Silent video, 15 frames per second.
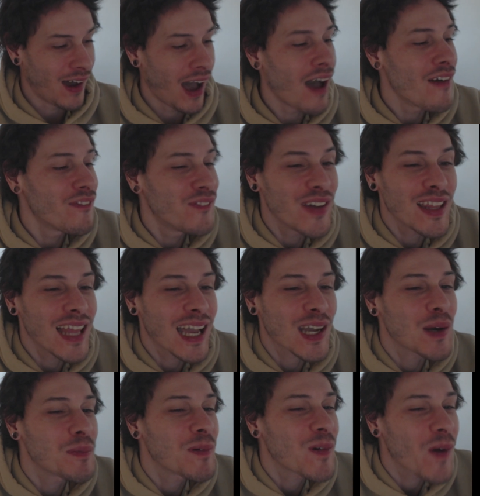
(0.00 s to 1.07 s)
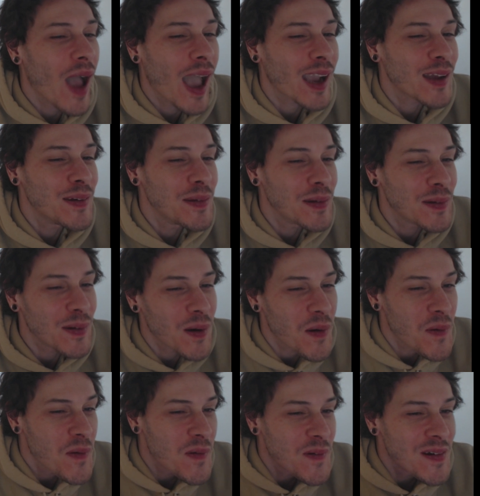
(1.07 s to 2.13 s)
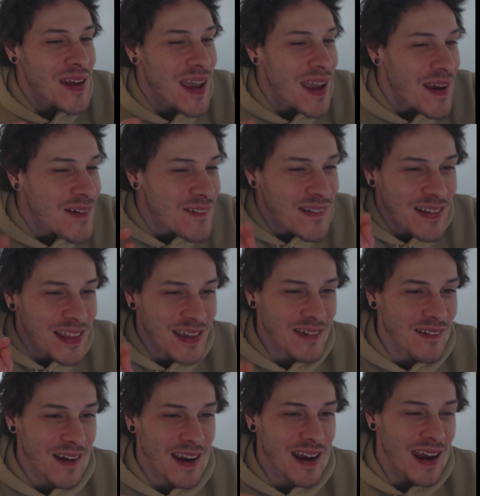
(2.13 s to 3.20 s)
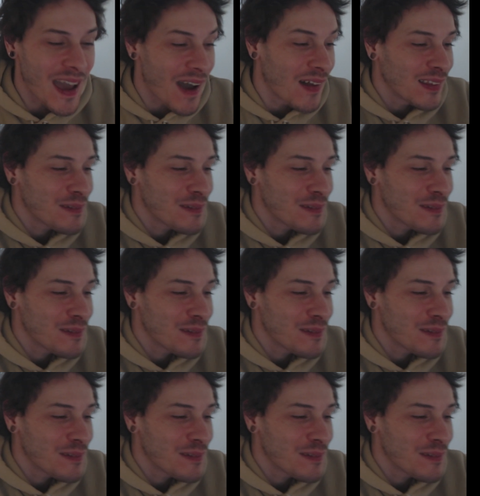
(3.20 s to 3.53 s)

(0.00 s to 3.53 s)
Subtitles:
I feel like I'm cracking the code to everything right now.